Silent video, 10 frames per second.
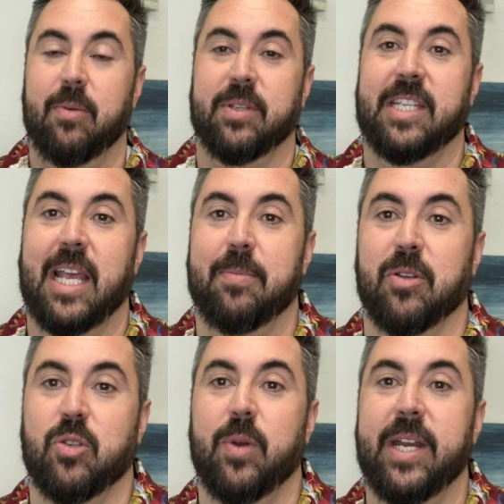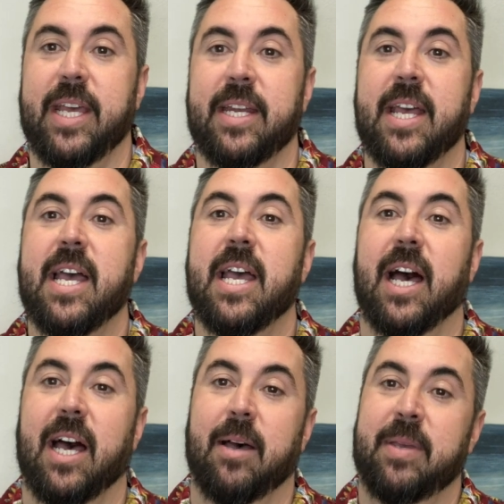was Samuel Chwidian.
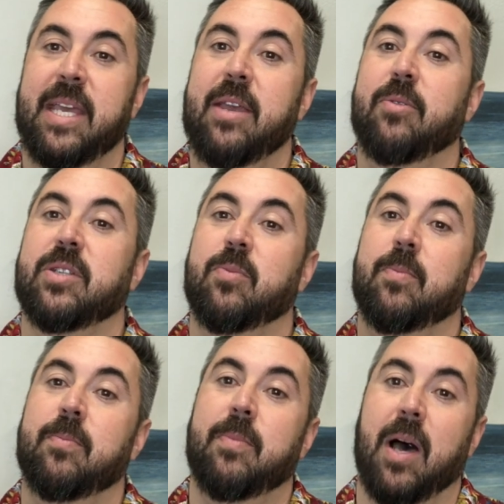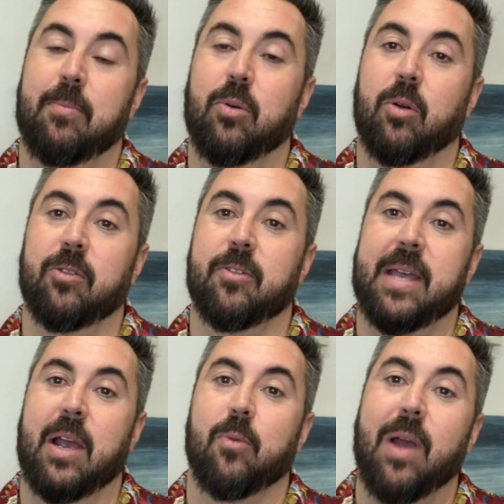Um, he was uh, pulled from
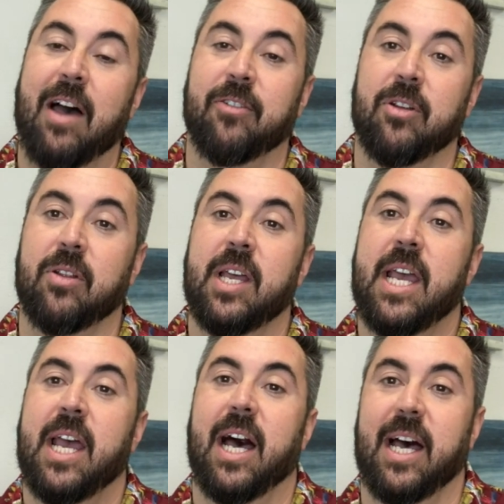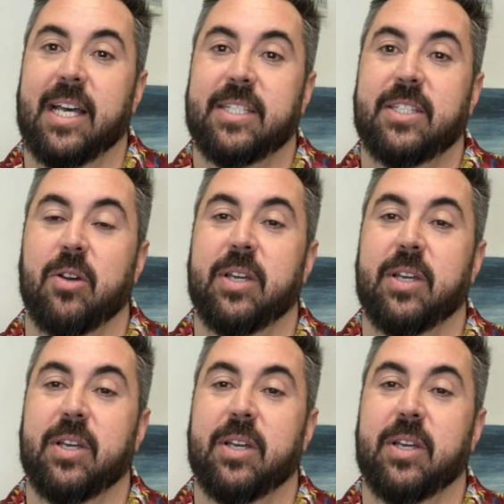that raffle. Uh, so